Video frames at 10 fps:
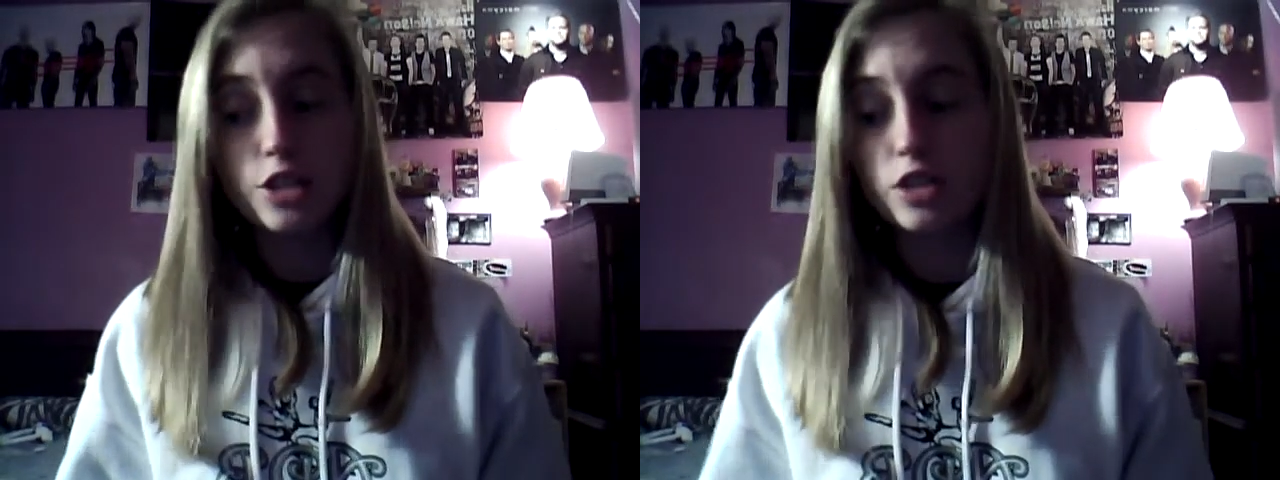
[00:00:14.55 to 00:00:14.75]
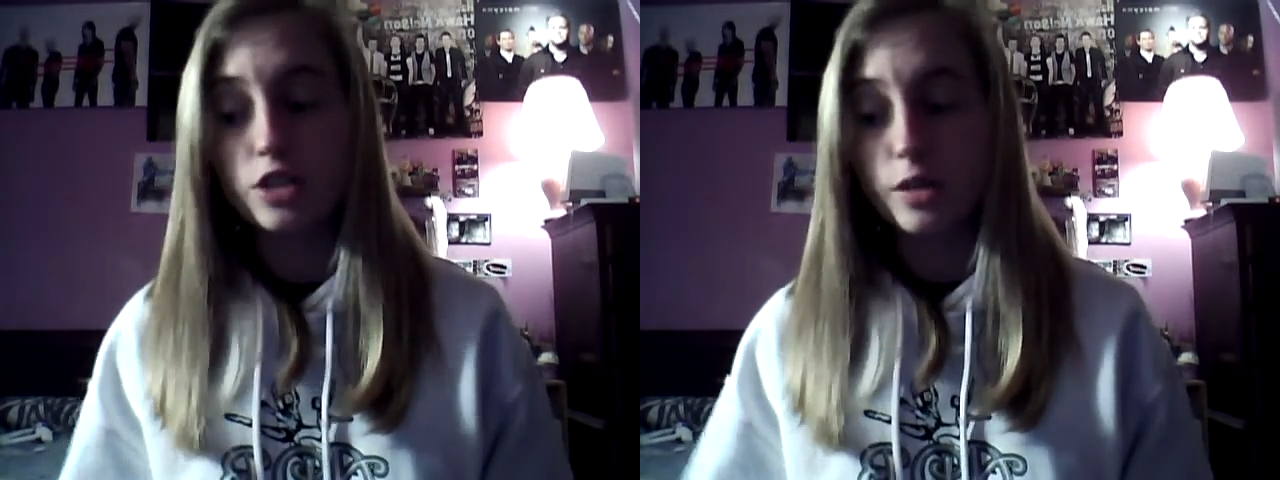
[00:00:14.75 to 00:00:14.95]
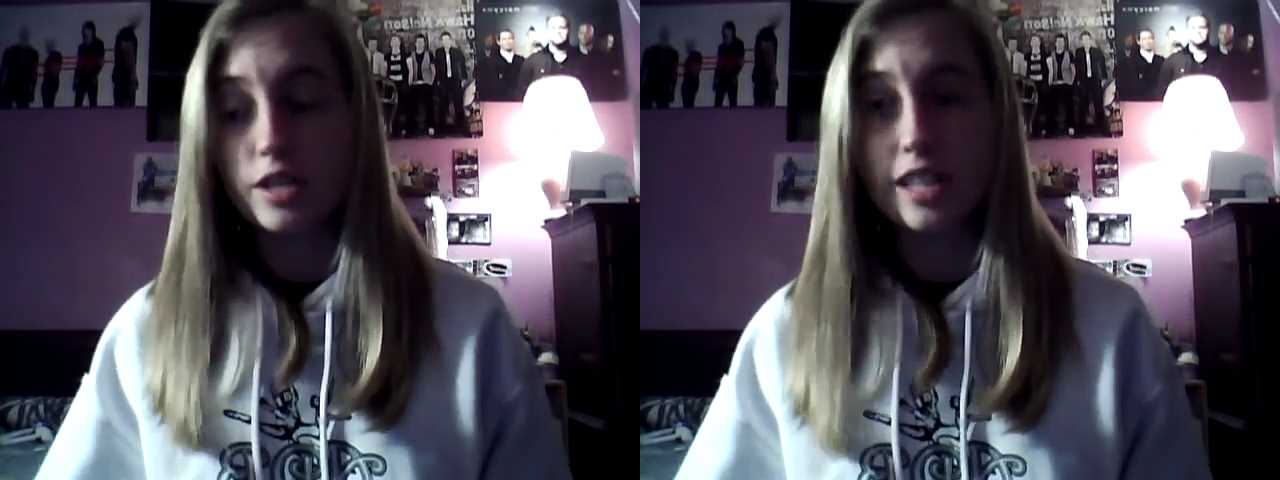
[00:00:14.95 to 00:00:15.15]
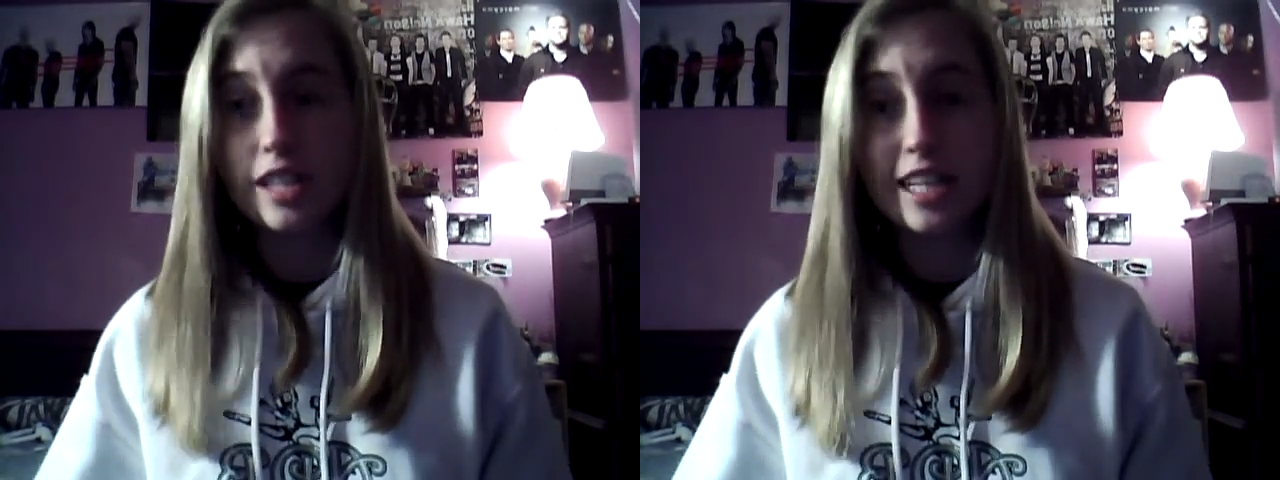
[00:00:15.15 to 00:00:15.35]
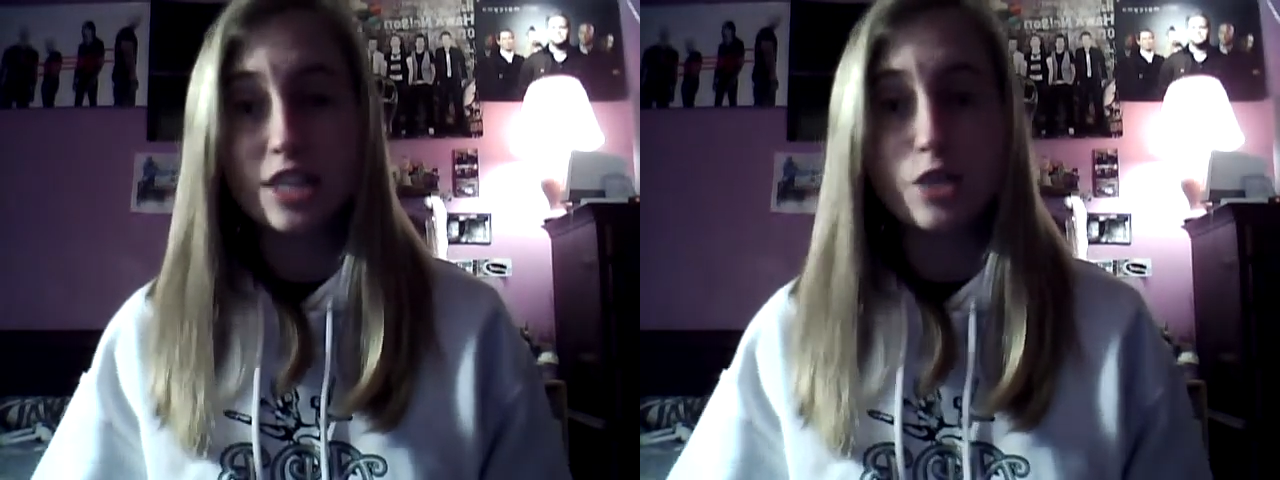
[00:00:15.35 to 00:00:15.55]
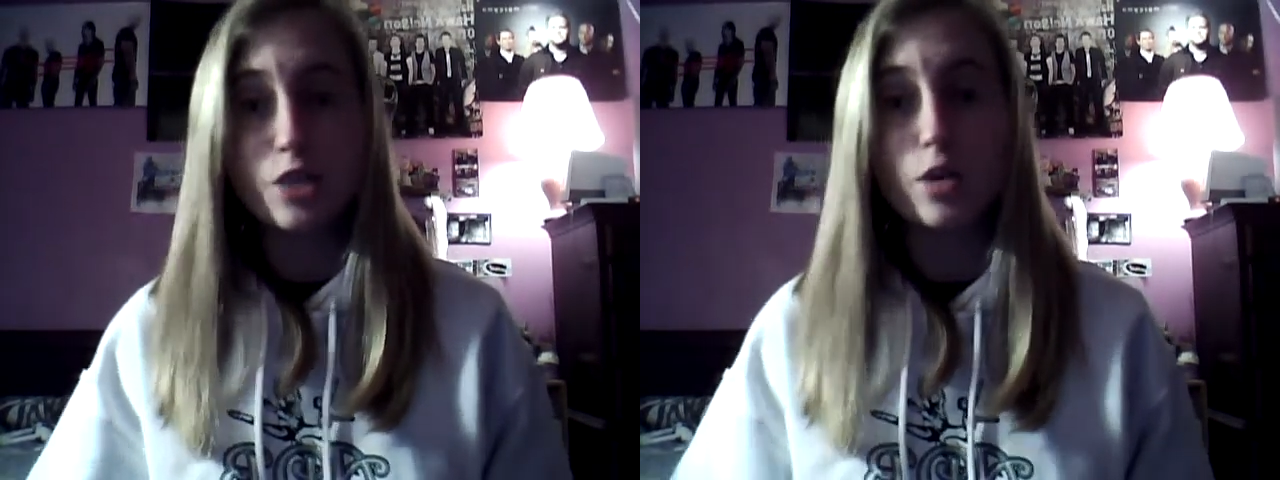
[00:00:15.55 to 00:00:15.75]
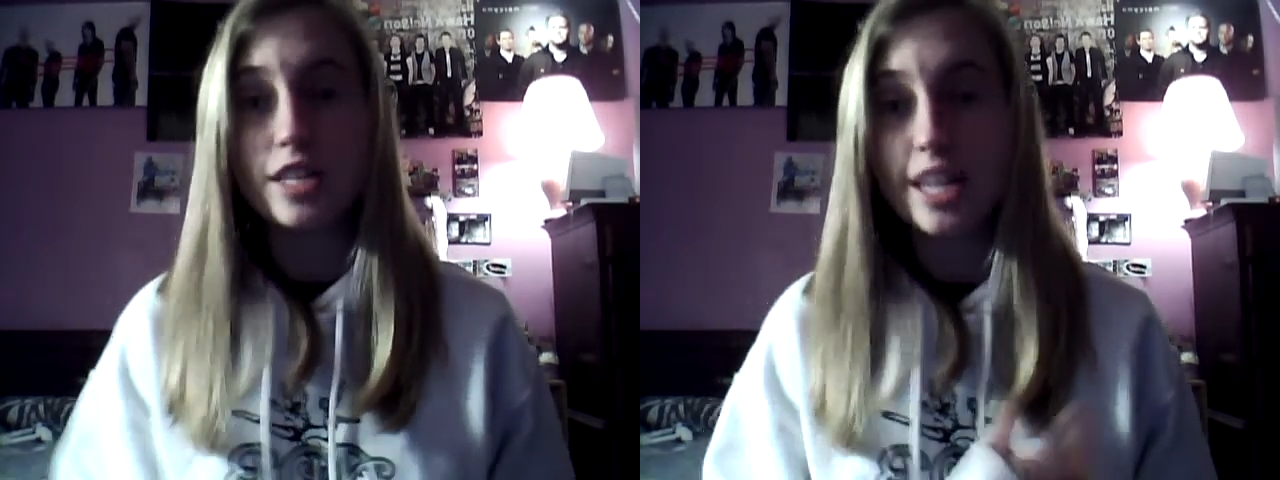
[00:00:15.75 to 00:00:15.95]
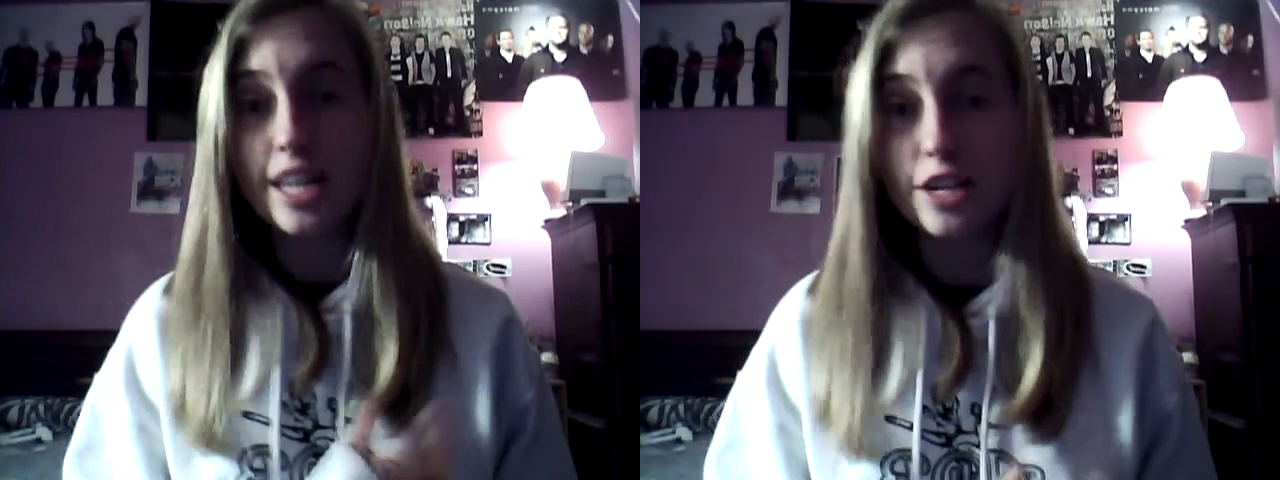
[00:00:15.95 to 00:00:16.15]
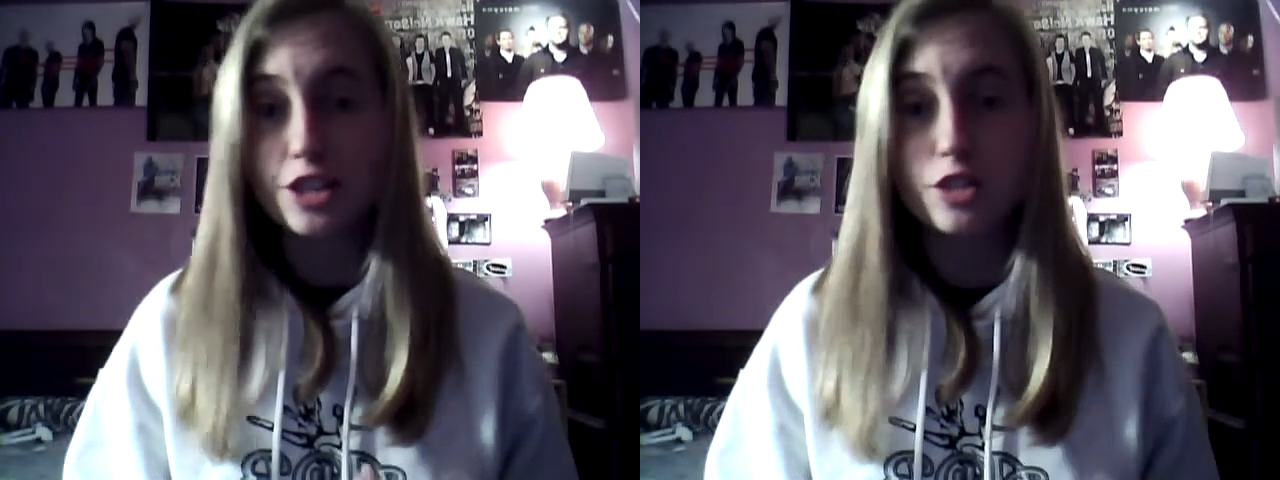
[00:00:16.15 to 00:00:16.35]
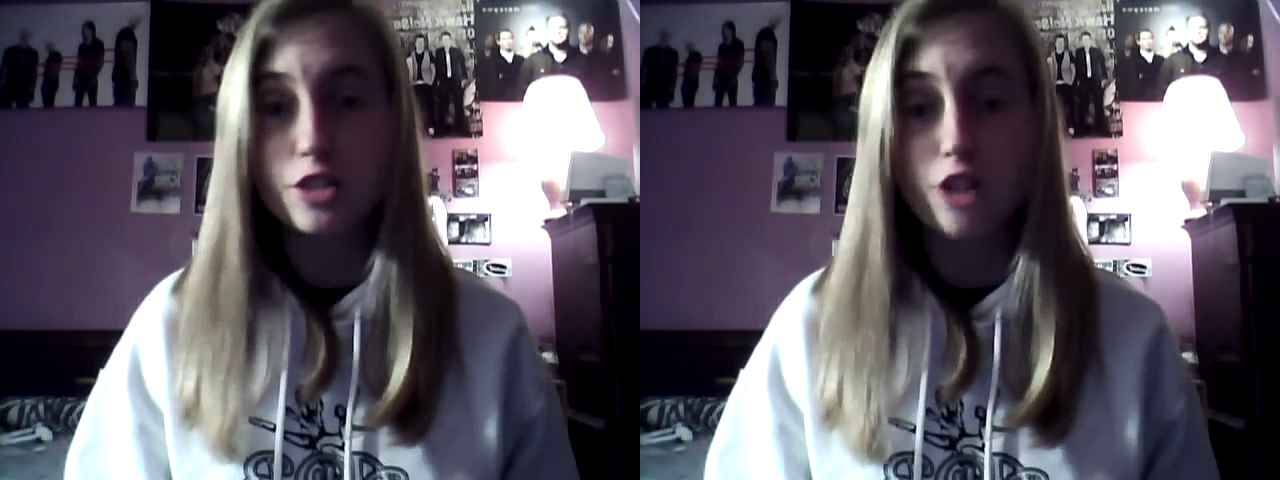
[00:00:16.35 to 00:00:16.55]
usually with cleats, you want to take your
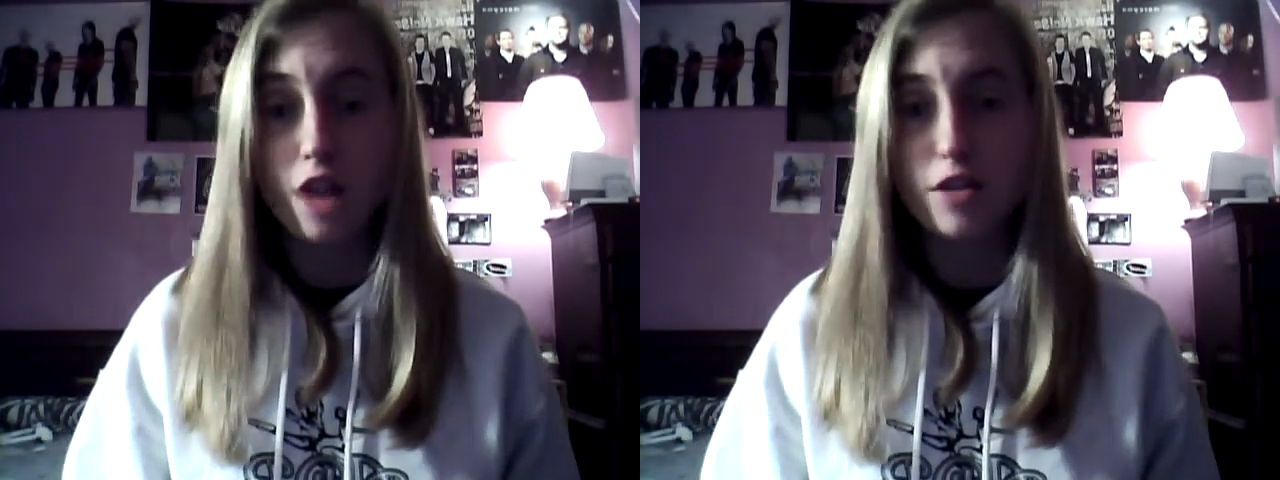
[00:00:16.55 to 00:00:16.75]
shoes off.